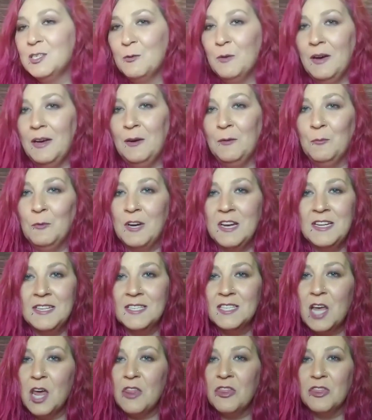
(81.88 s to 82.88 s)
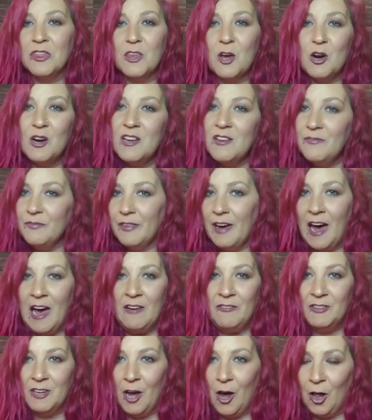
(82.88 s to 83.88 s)
one was
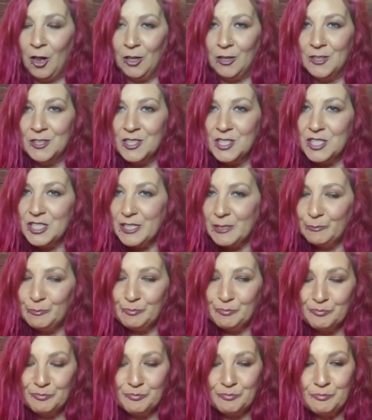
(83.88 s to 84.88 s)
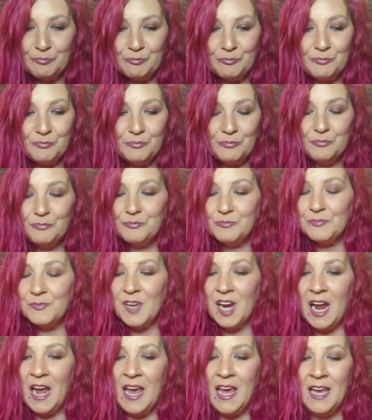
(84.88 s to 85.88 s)
$35,
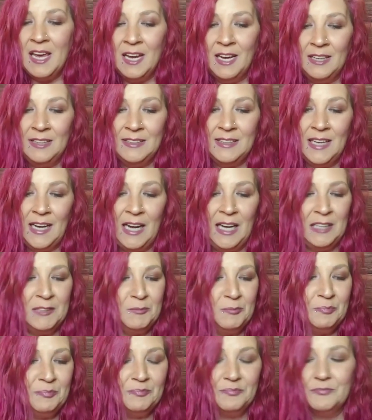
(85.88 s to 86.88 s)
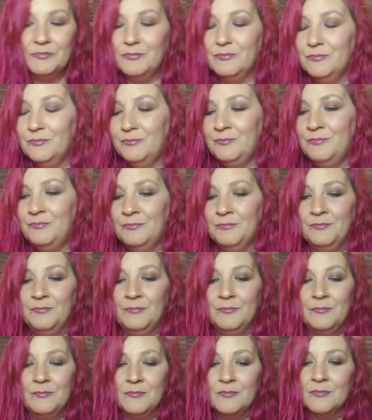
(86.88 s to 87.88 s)
and
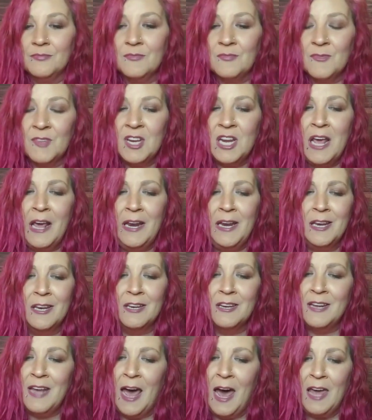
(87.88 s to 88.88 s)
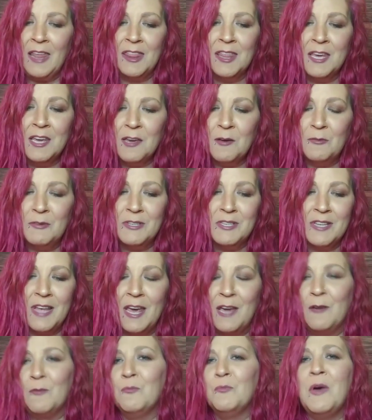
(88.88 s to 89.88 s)
and yeah, I think it was
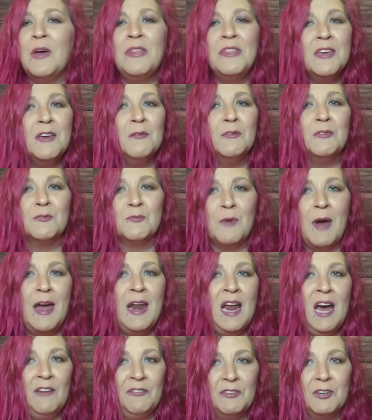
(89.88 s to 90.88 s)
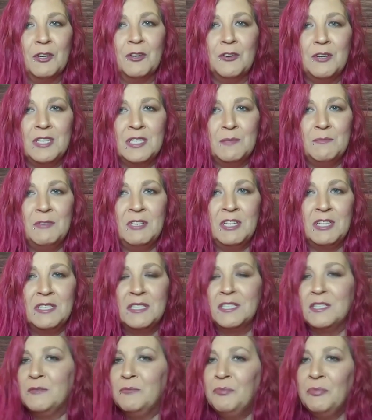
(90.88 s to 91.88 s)
right after
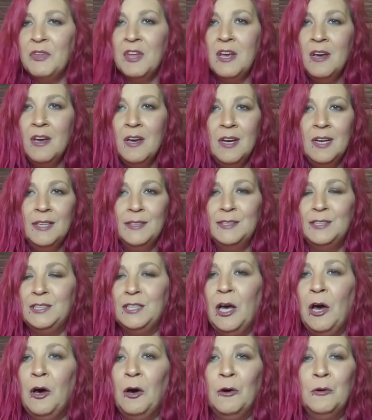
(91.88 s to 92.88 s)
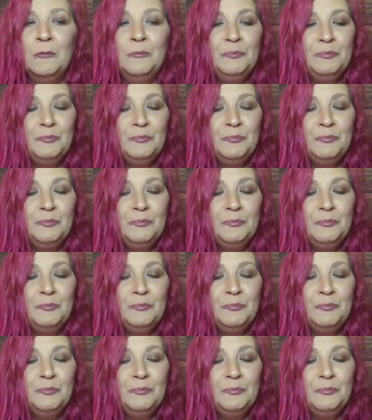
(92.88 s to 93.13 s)
Christmas, so